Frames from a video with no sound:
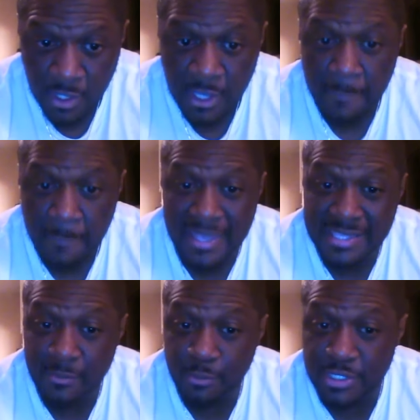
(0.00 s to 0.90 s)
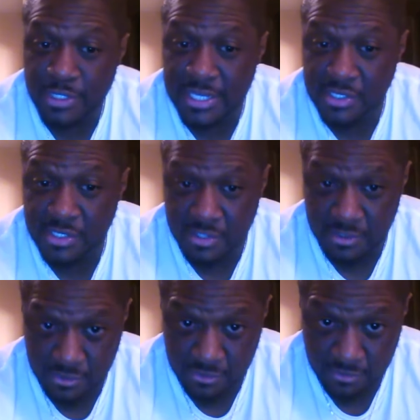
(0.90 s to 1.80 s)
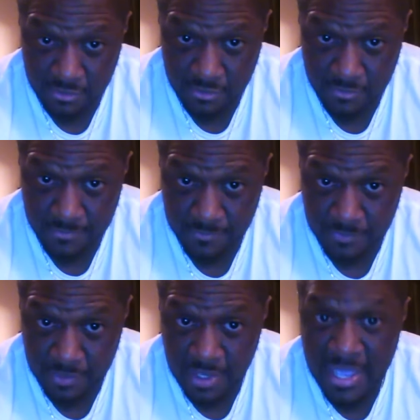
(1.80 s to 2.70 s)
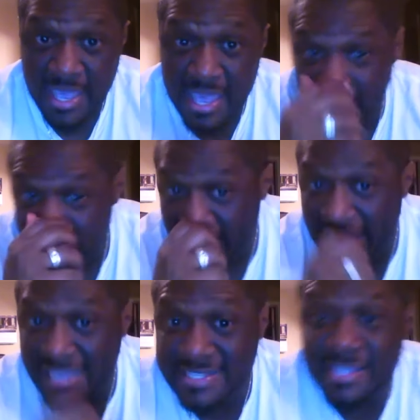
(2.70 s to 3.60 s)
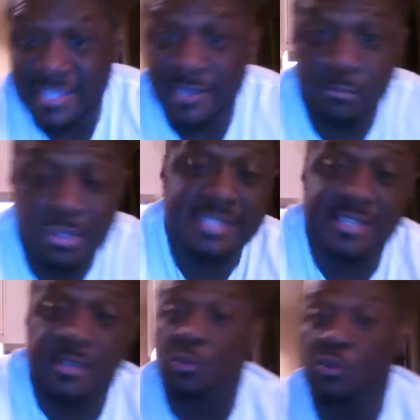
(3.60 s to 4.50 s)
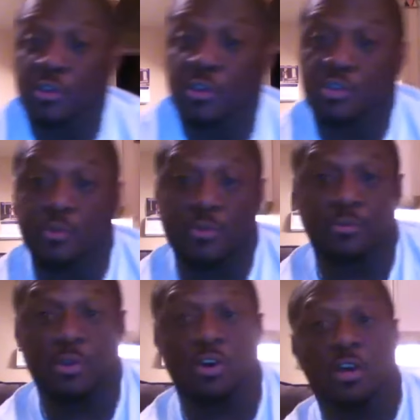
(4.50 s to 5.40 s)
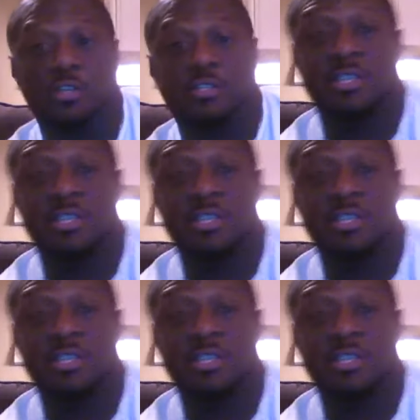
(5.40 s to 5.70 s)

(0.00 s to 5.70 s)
making predictions, advising and blessing warriors with regards to the